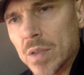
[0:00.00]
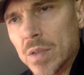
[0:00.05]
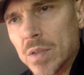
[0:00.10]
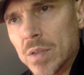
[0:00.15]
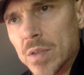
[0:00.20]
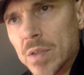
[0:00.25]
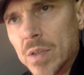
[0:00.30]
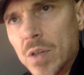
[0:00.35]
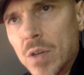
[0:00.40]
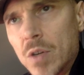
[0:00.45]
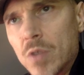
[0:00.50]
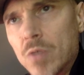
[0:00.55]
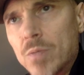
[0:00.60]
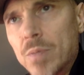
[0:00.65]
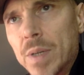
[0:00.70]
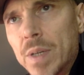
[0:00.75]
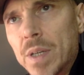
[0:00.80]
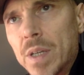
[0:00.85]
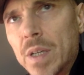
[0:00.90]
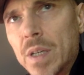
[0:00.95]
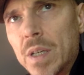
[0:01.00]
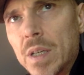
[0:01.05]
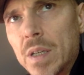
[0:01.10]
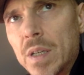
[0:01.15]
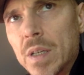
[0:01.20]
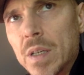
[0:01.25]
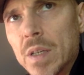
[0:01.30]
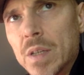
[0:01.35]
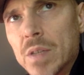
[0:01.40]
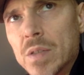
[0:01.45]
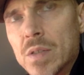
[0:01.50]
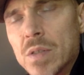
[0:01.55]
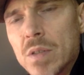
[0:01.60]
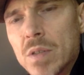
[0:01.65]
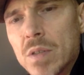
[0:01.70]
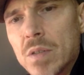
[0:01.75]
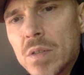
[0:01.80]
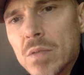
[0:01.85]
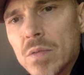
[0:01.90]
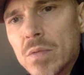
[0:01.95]
Nobody is
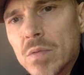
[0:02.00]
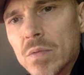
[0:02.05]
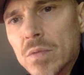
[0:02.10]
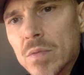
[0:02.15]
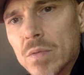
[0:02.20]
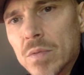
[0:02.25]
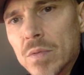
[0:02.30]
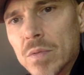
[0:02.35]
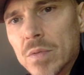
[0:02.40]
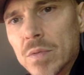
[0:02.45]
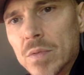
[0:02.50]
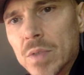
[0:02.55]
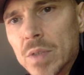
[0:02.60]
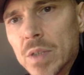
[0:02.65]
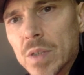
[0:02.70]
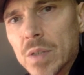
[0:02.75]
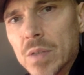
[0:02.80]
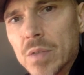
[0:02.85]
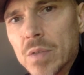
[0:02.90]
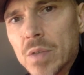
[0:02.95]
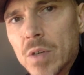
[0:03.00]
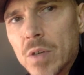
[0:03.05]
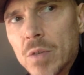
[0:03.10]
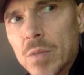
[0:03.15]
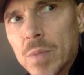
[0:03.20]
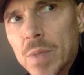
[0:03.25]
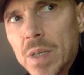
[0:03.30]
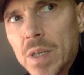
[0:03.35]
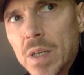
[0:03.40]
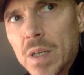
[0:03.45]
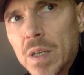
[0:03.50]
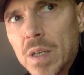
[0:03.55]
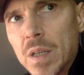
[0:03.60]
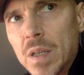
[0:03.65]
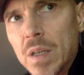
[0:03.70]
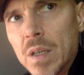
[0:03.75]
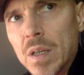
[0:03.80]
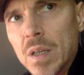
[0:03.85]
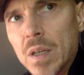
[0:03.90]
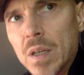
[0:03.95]
you. Nobody